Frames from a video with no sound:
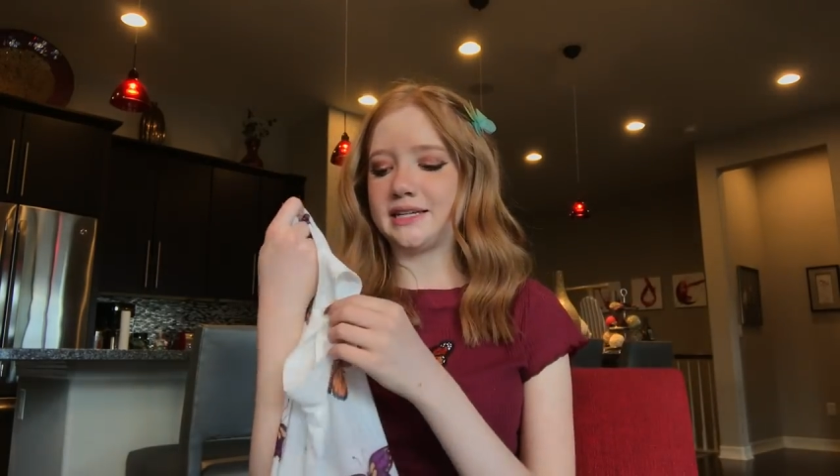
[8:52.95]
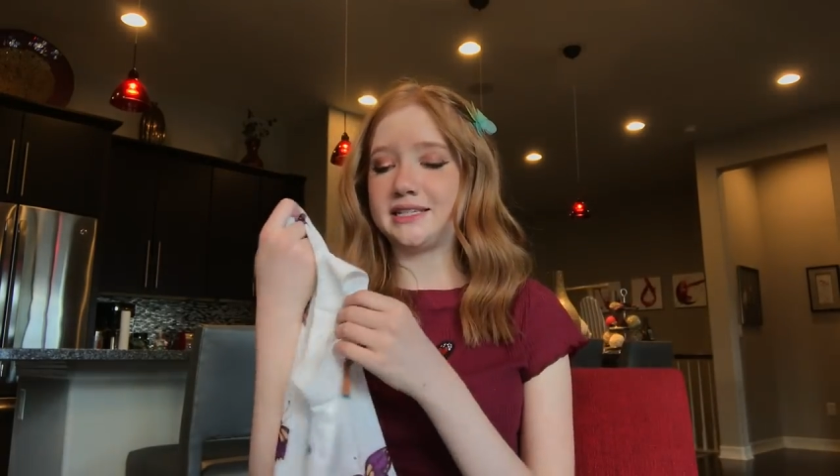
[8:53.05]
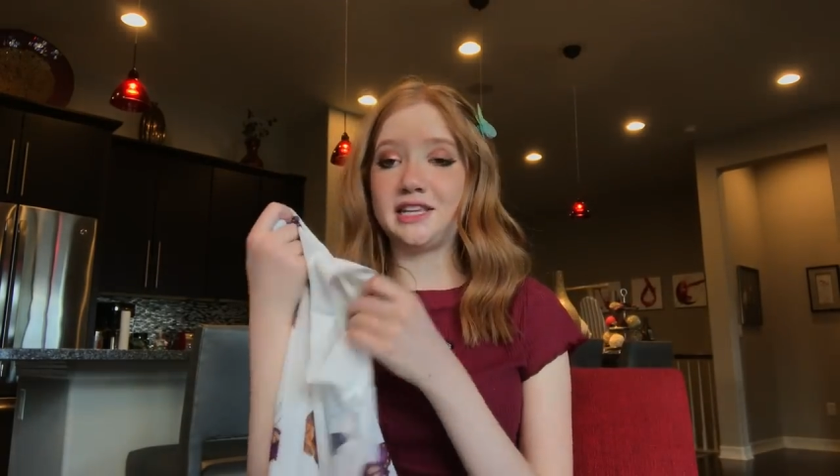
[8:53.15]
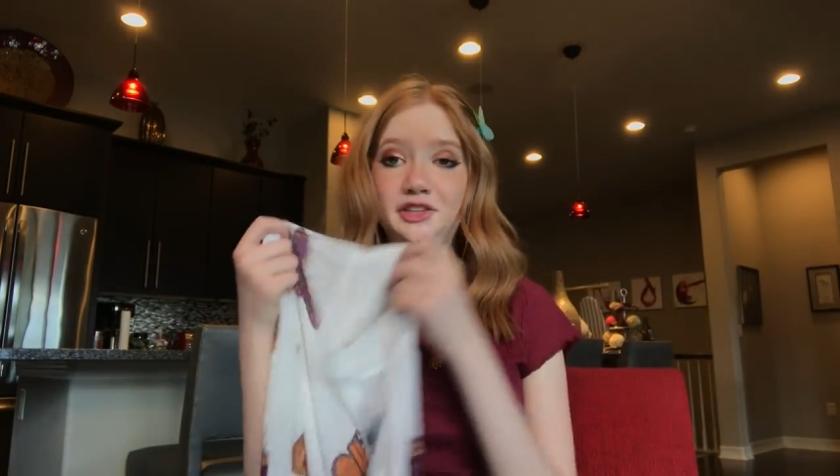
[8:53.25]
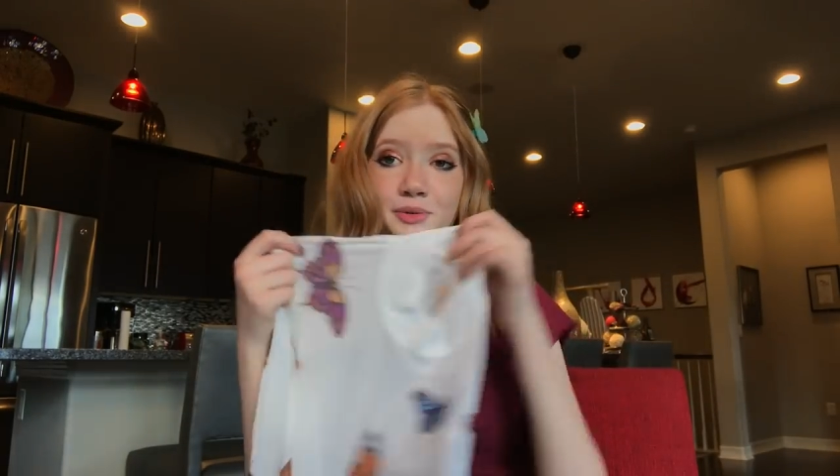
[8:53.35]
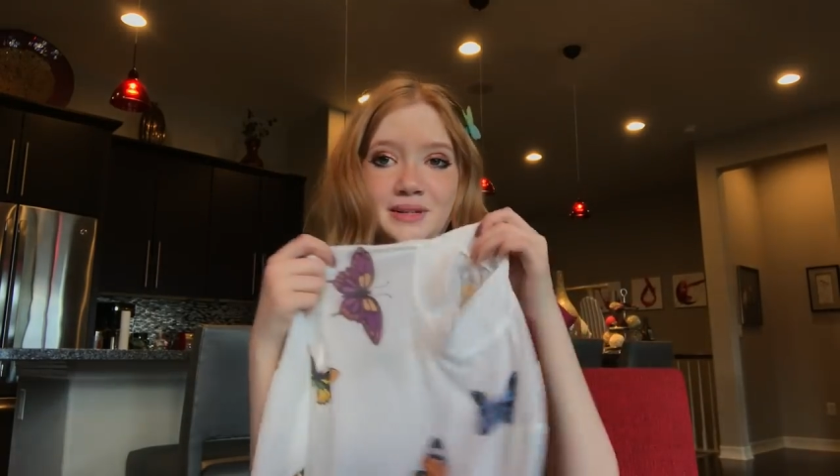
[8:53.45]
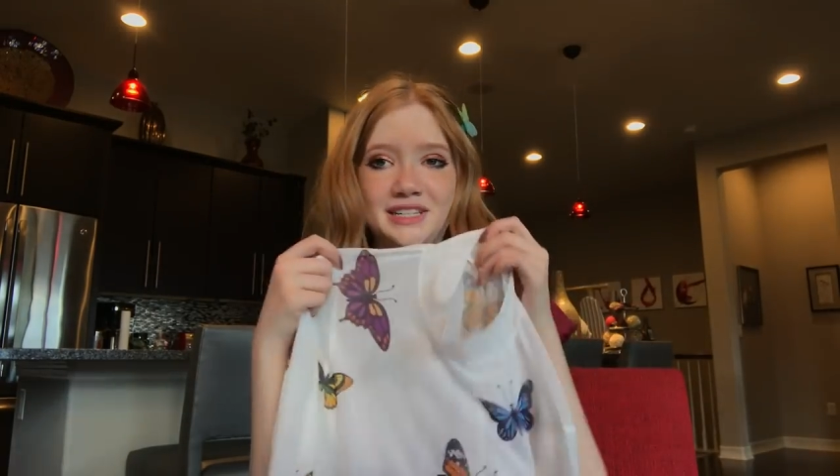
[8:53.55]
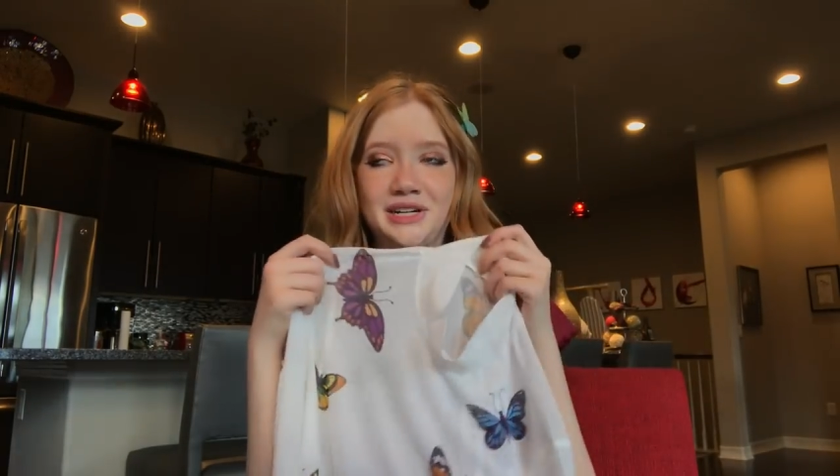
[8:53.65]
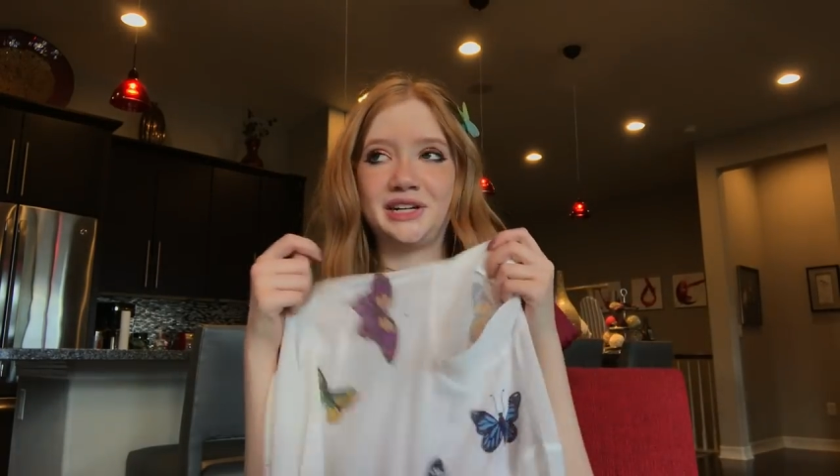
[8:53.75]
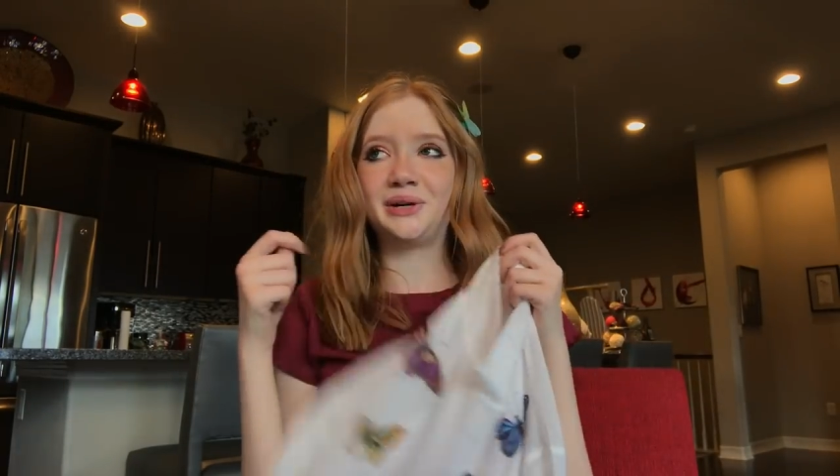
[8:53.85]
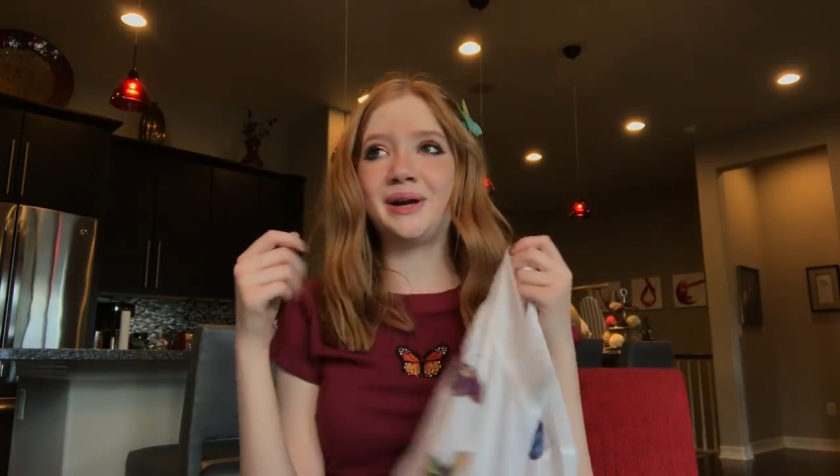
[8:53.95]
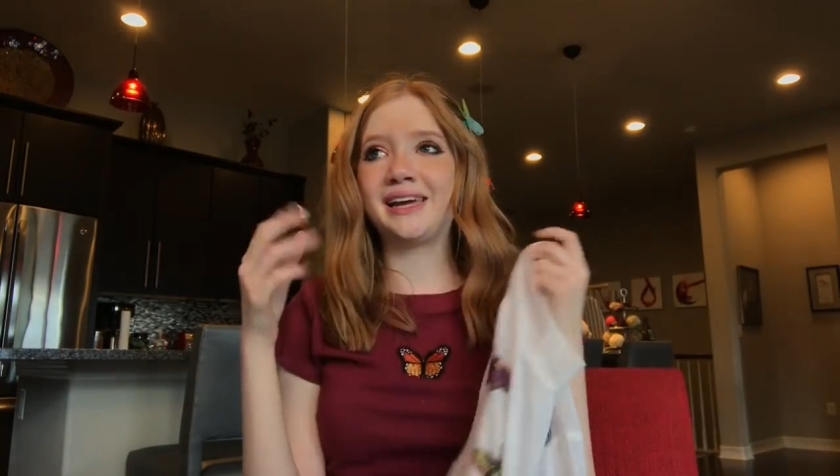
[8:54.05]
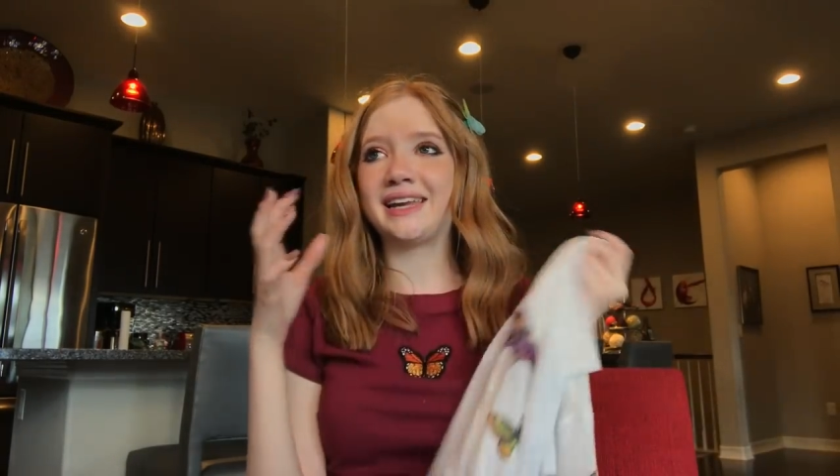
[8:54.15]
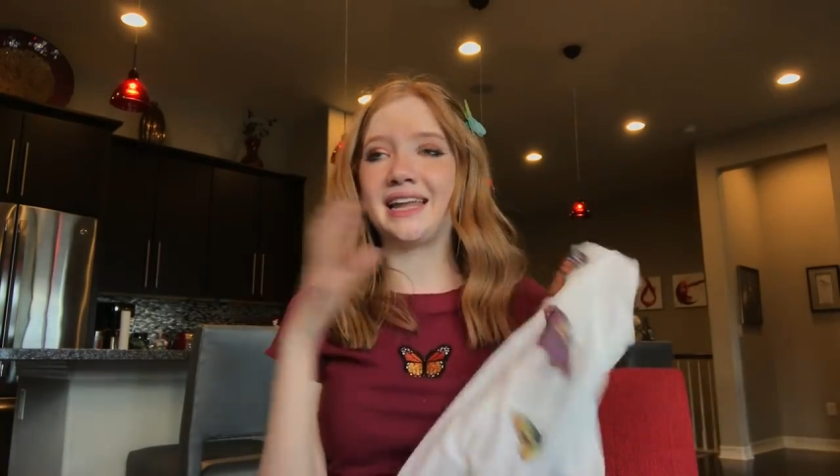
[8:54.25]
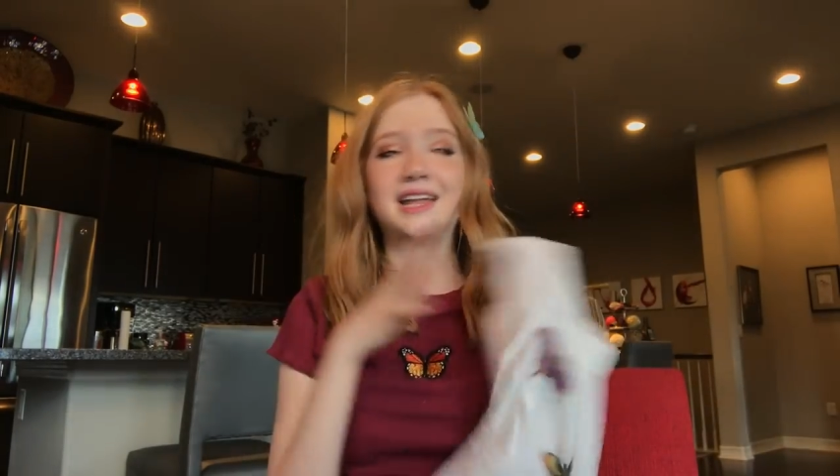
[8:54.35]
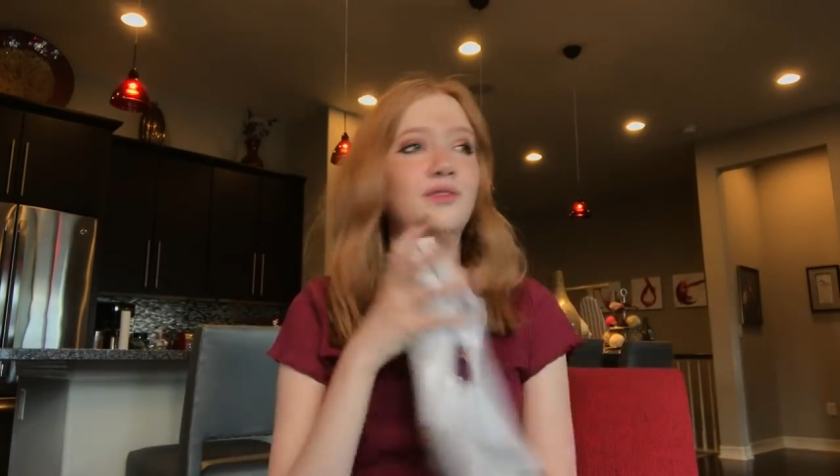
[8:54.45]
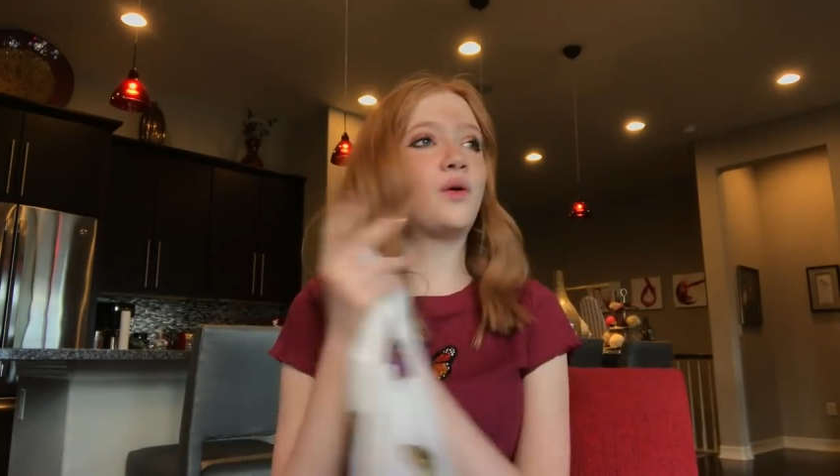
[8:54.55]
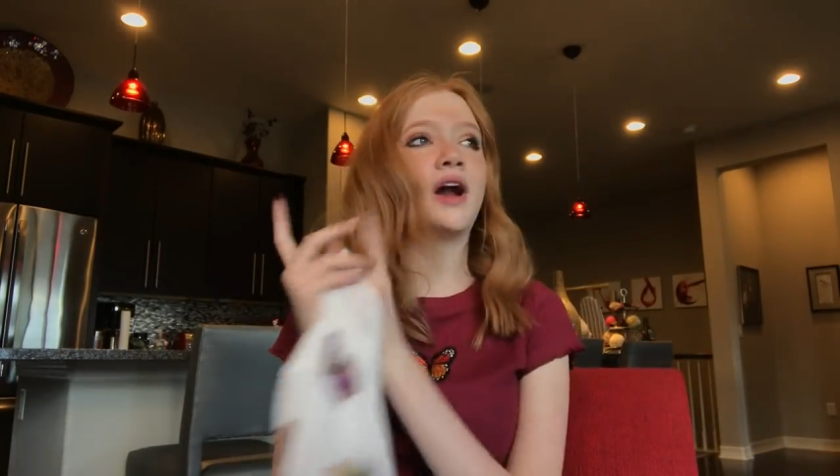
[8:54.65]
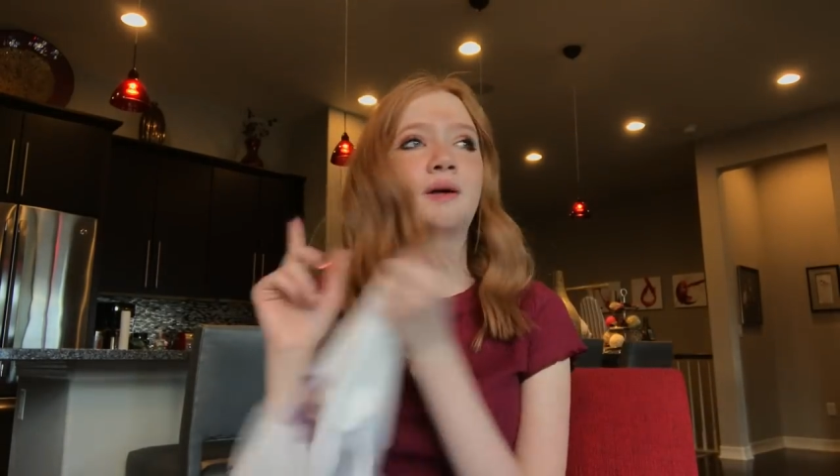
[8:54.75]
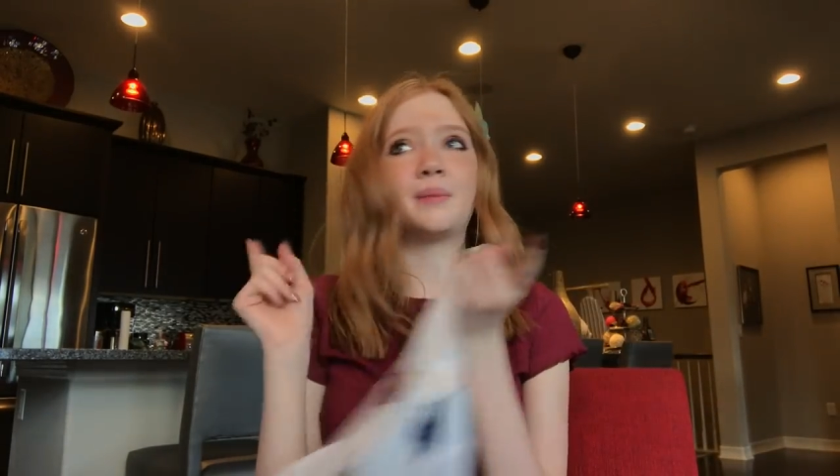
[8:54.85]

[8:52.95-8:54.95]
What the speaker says: see-through material and I love wearing